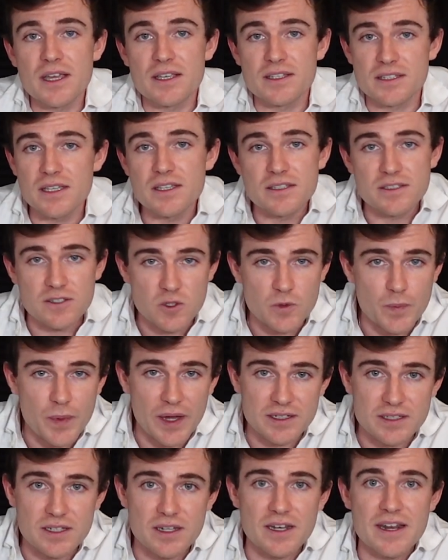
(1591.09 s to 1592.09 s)
as he
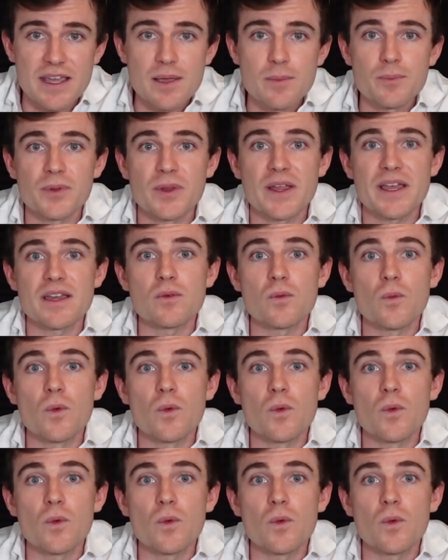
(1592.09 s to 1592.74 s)
suspected an implant